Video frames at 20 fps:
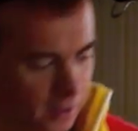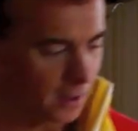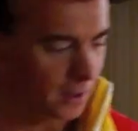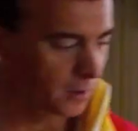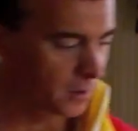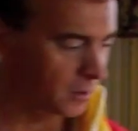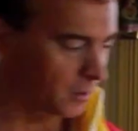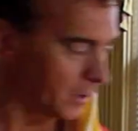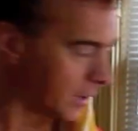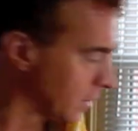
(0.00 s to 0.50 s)

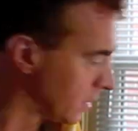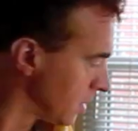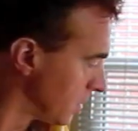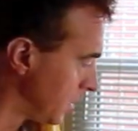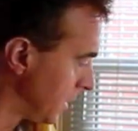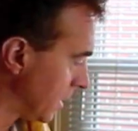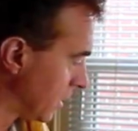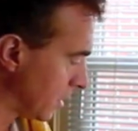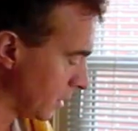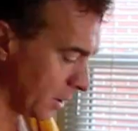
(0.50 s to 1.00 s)
are going to
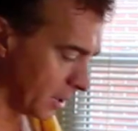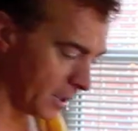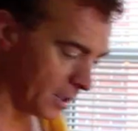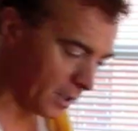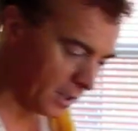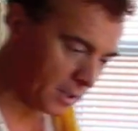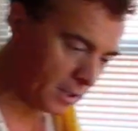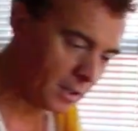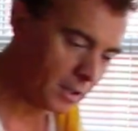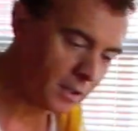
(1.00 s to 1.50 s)
be good.
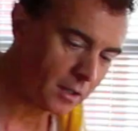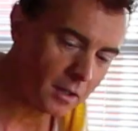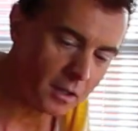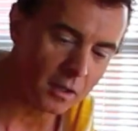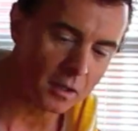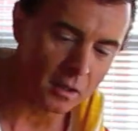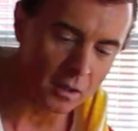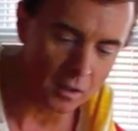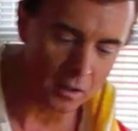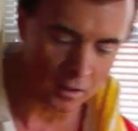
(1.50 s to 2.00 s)

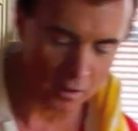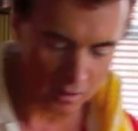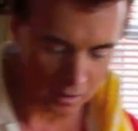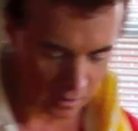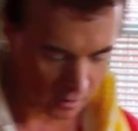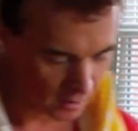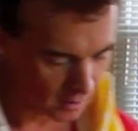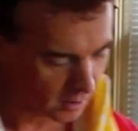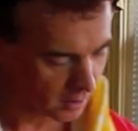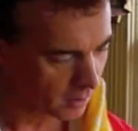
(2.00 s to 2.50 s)

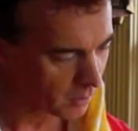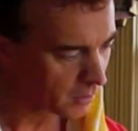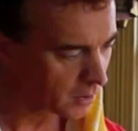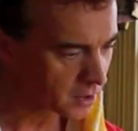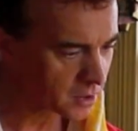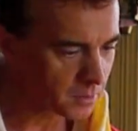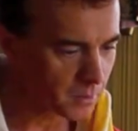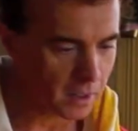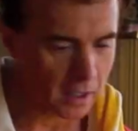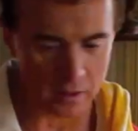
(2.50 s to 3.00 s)

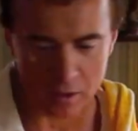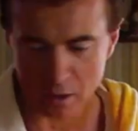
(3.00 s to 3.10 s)
Where's my